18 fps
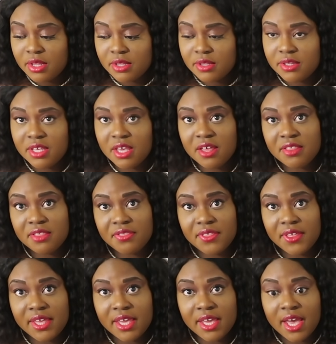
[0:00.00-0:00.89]
The other
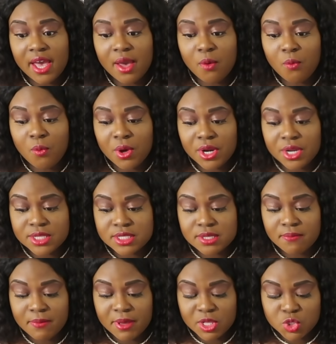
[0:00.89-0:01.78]
thing I wanted
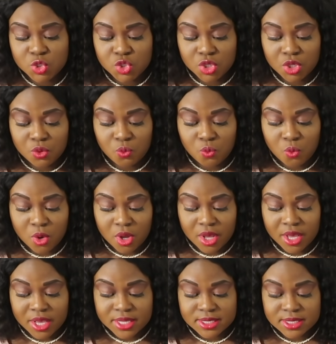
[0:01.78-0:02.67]
to mention
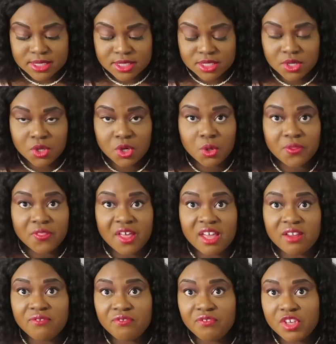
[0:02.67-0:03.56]
was, you know,
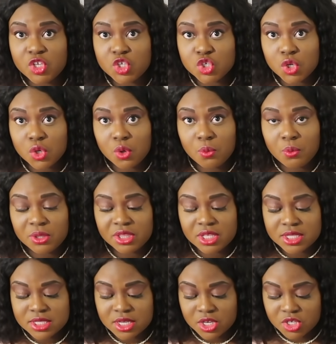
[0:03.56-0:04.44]
that feature with
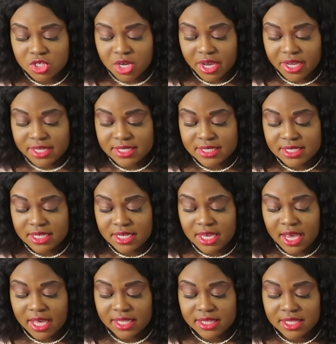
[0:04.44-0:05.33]
the Touch
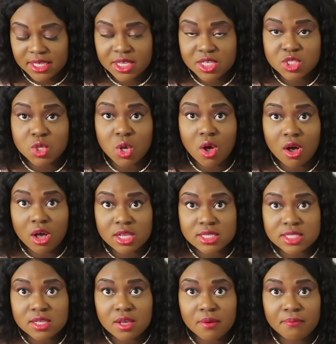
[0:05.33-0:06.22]
ID. I think it's
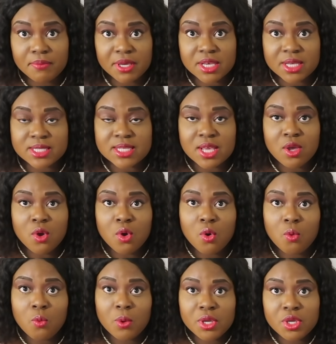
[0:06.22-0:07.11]
awesome, because
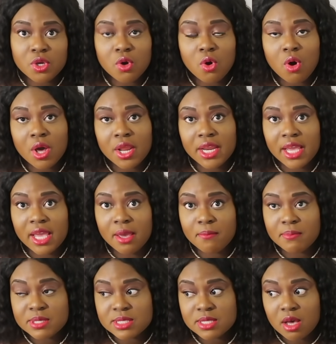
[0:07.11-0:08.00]
when you go on
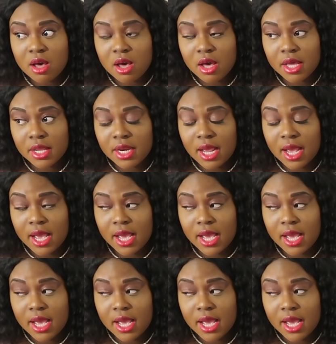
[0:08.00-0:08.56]
Amazon,